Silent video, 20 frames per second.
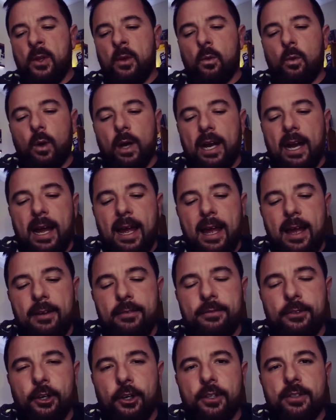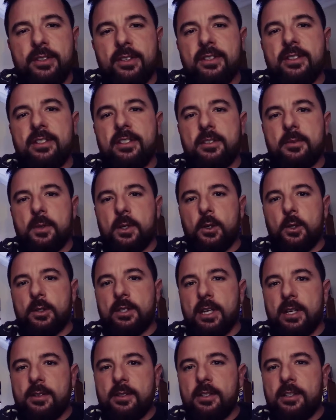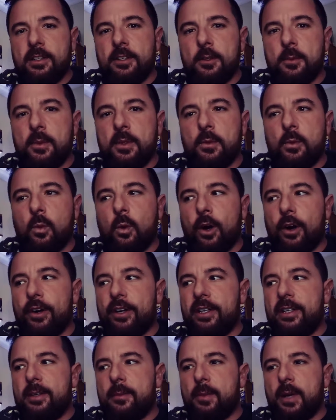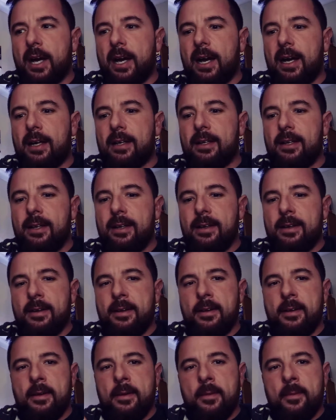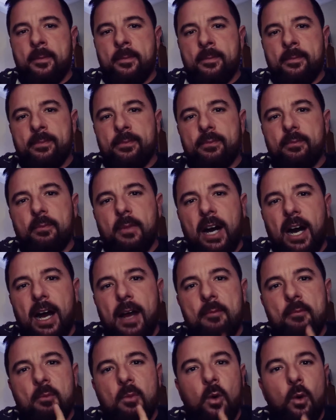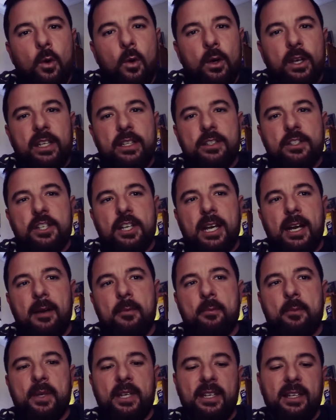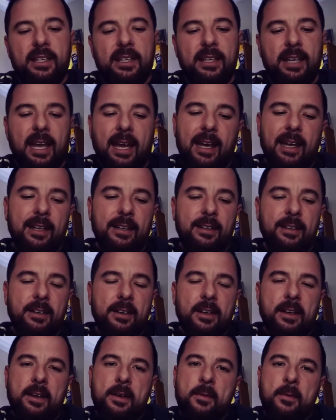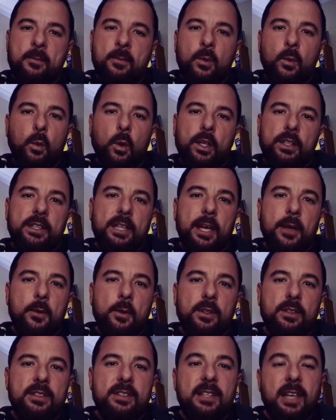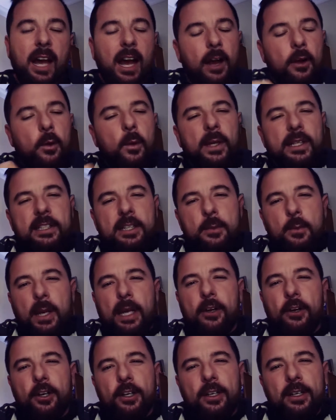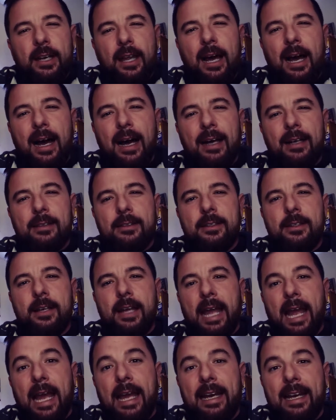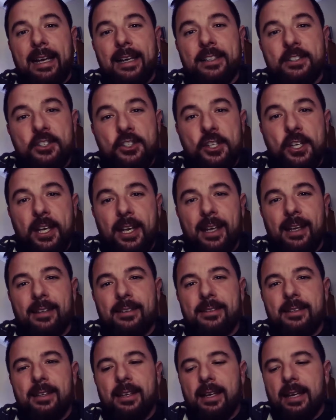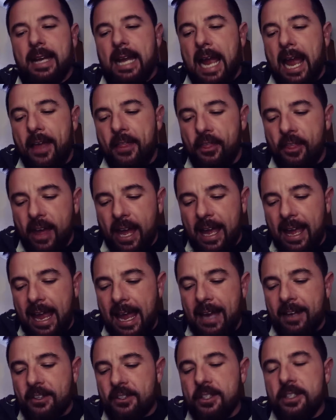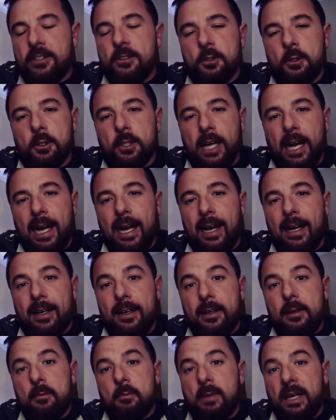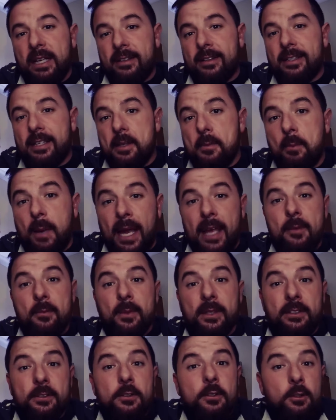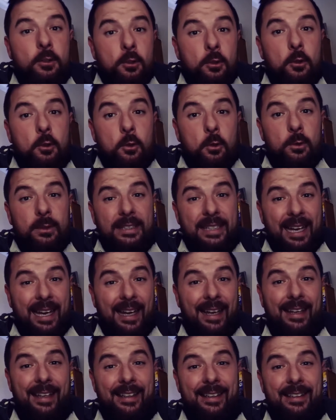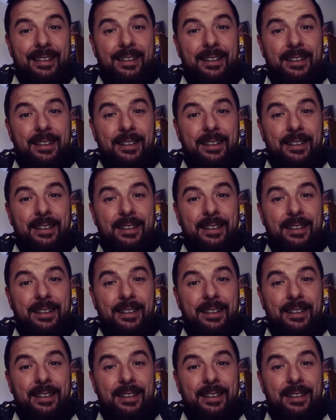What I have noticed is, because I was a little bit worried about my mortgage company and what they would, I quickly went online and I checked, and they actually took out a monthly payment today.